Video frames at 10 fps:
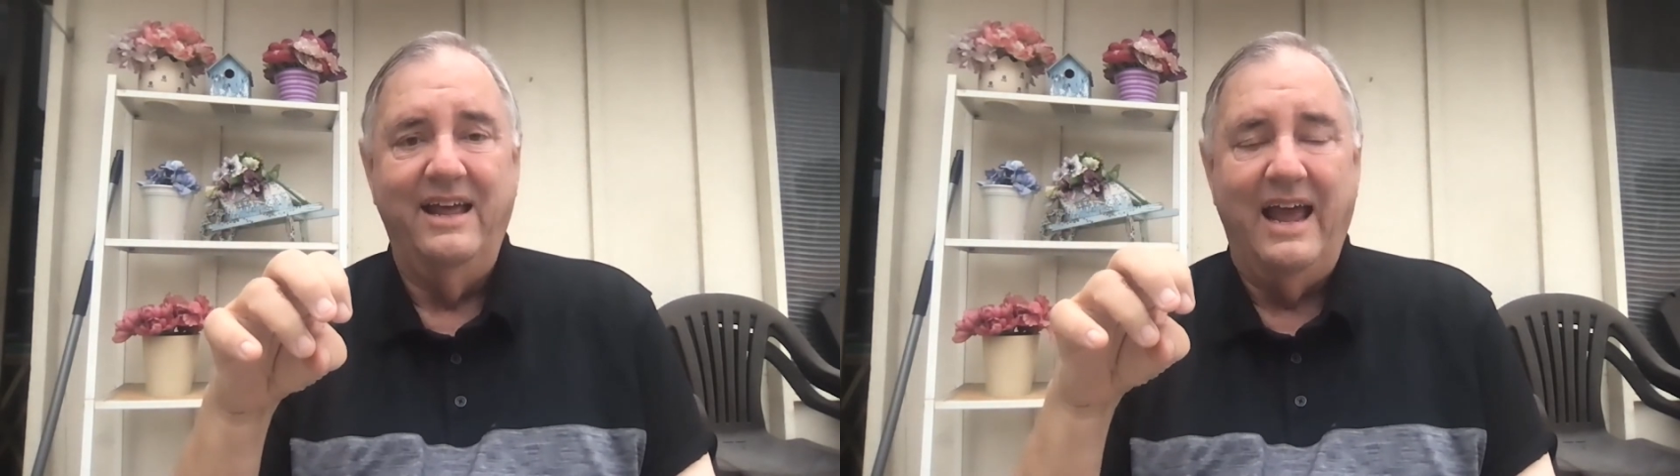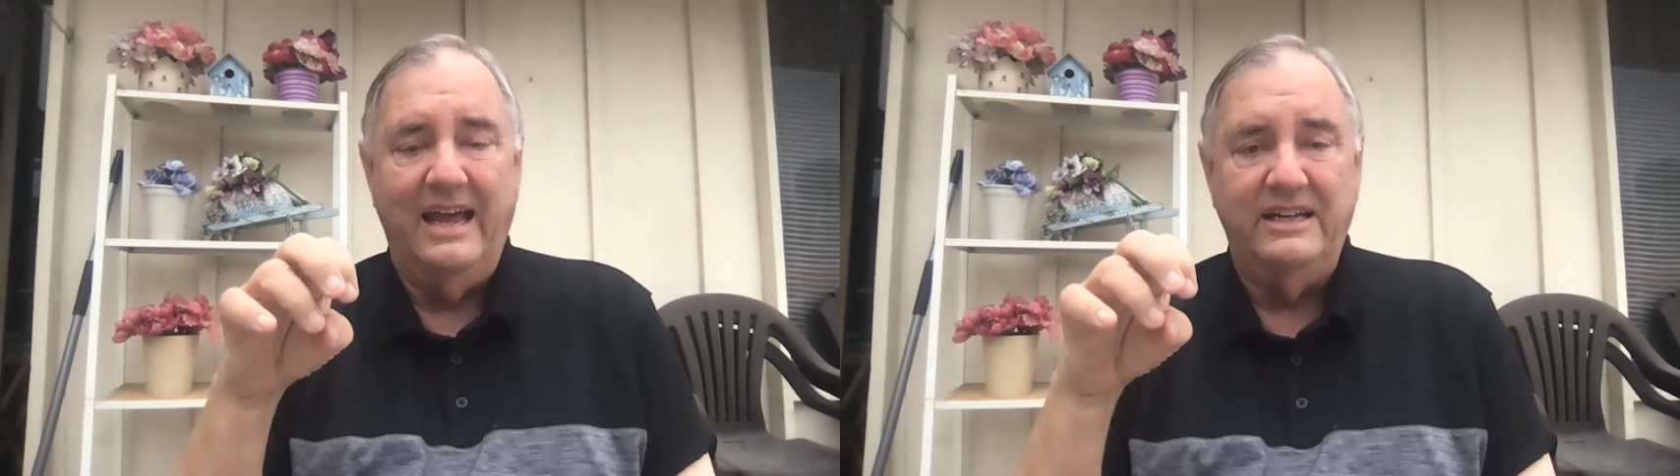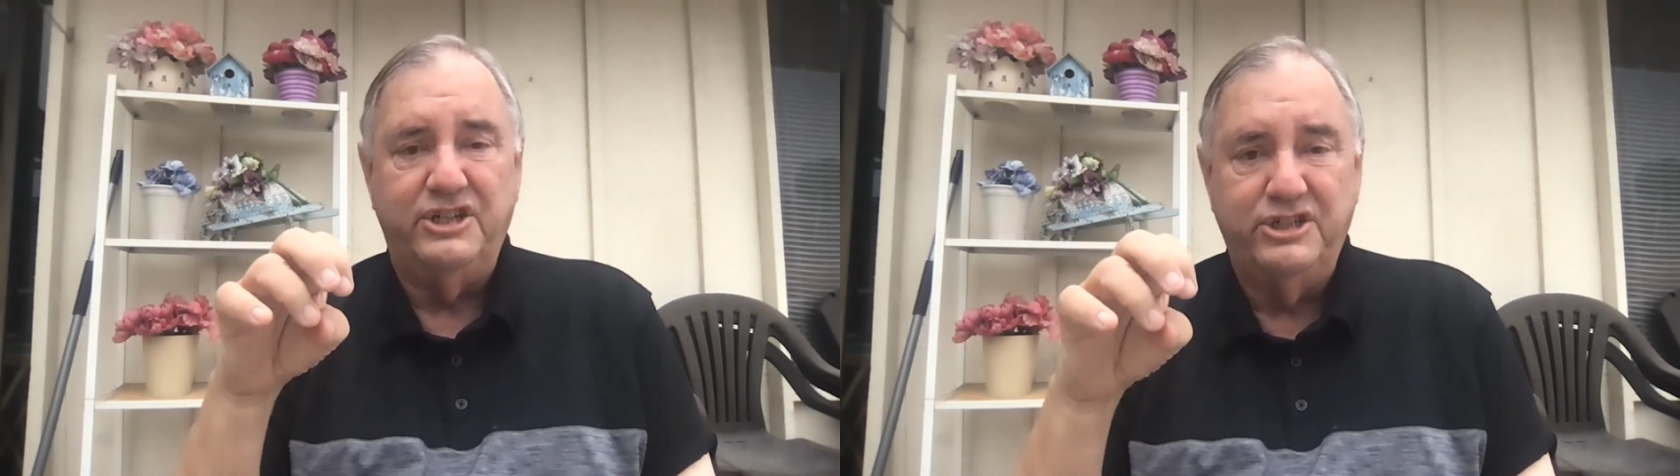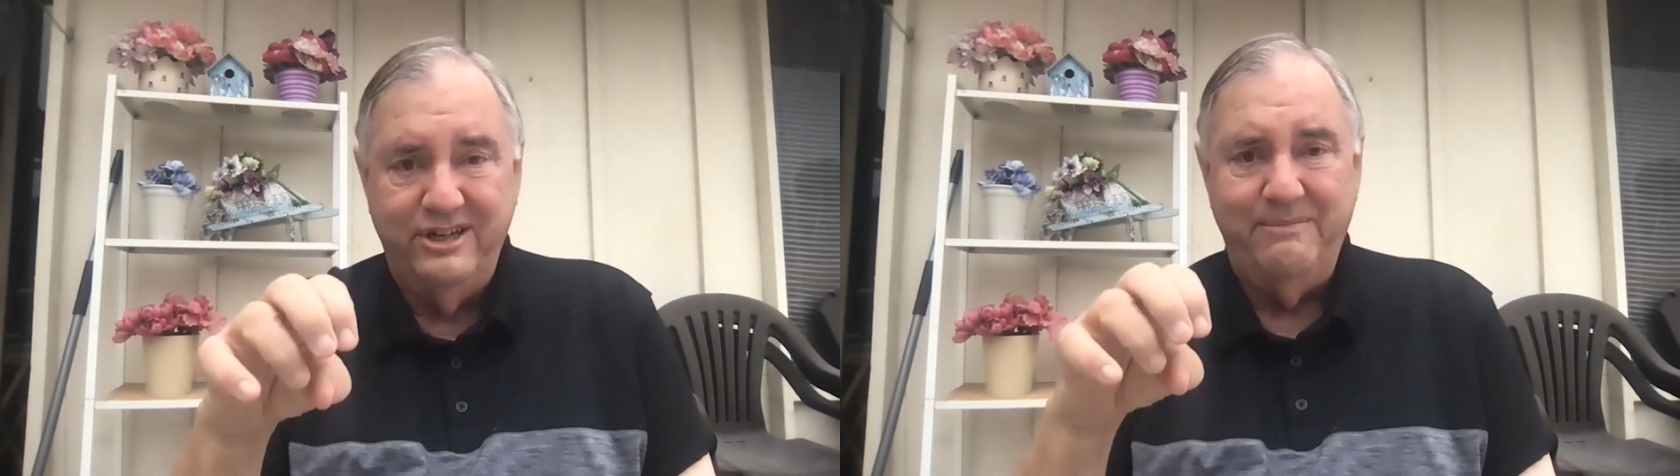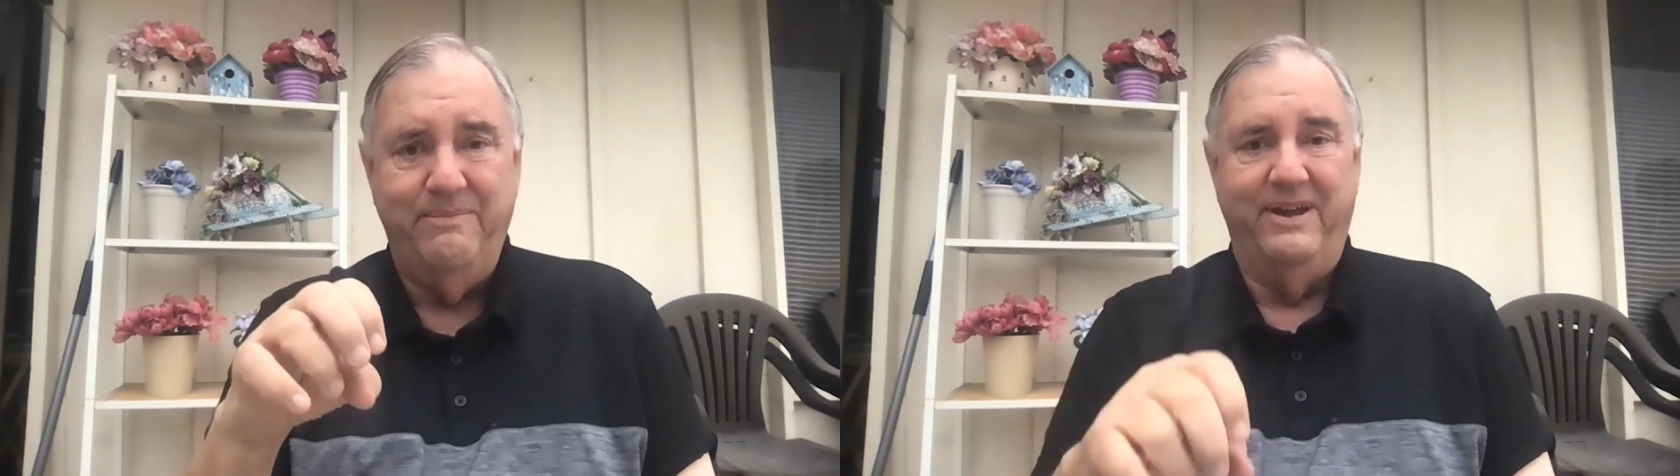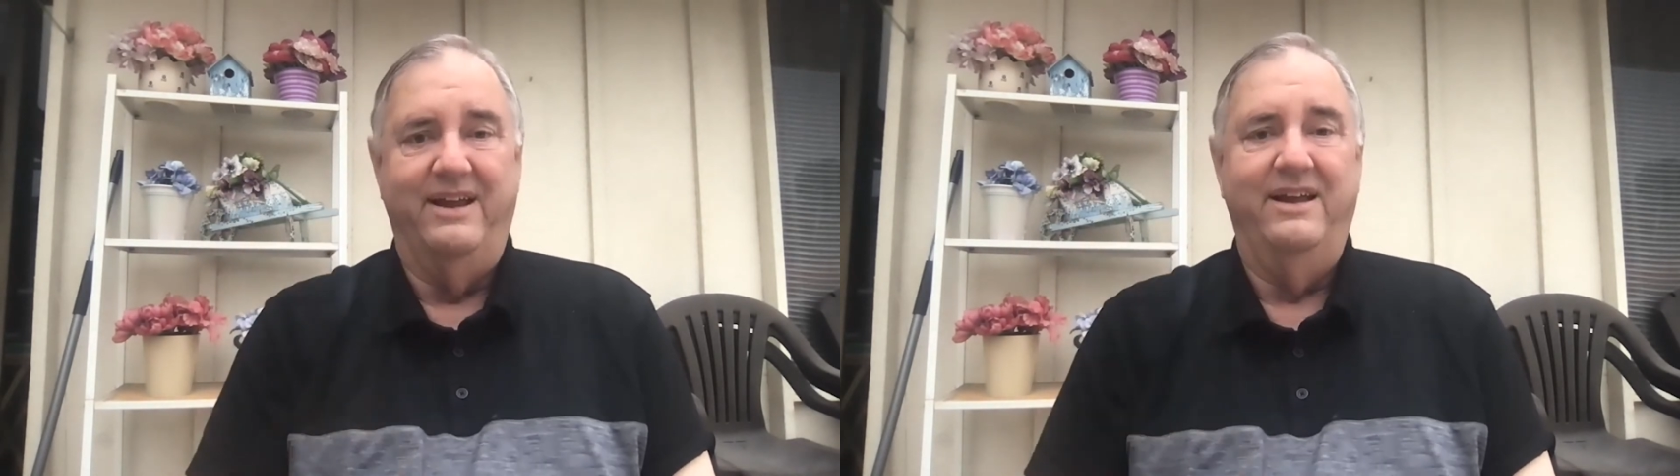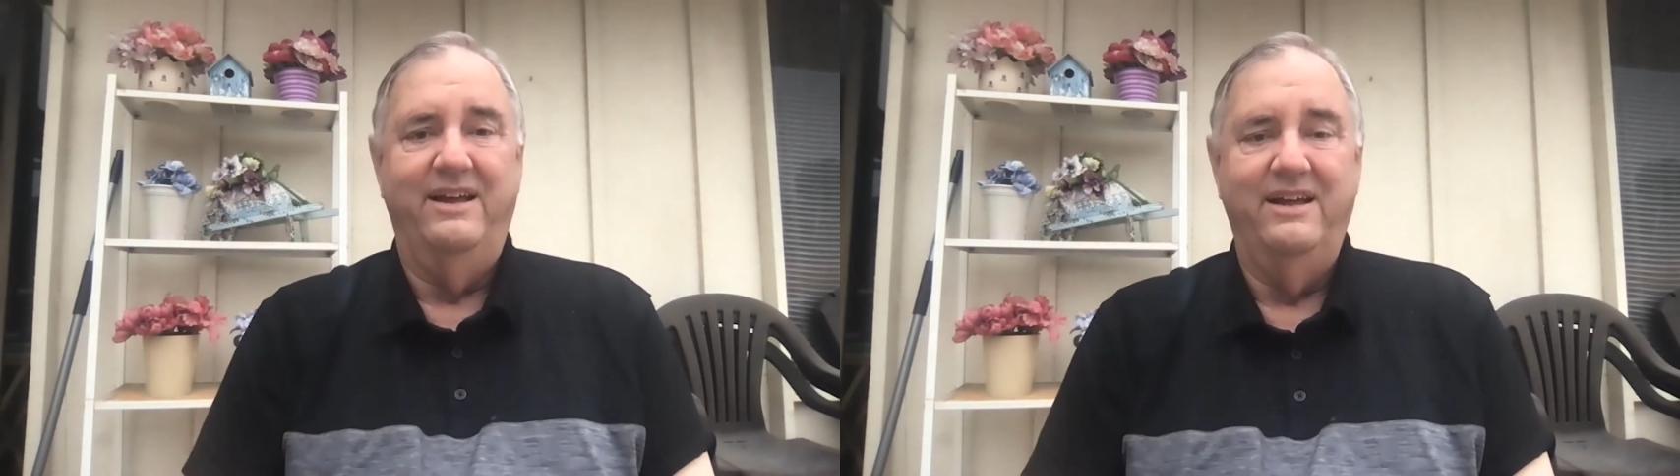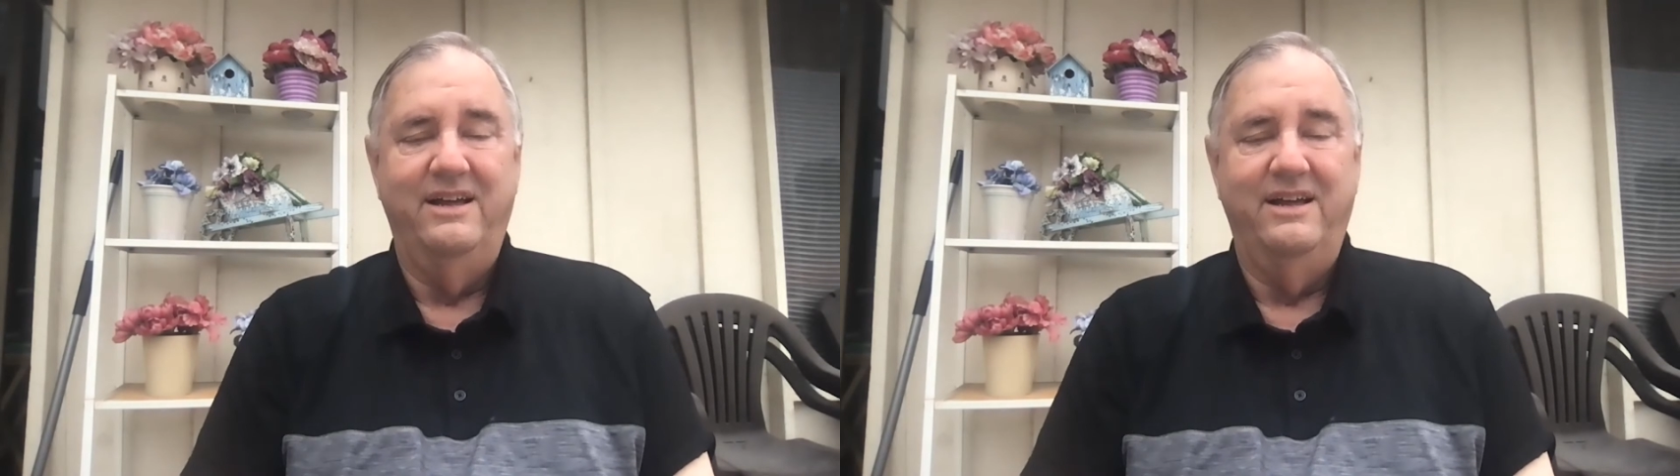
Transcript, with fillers: and should be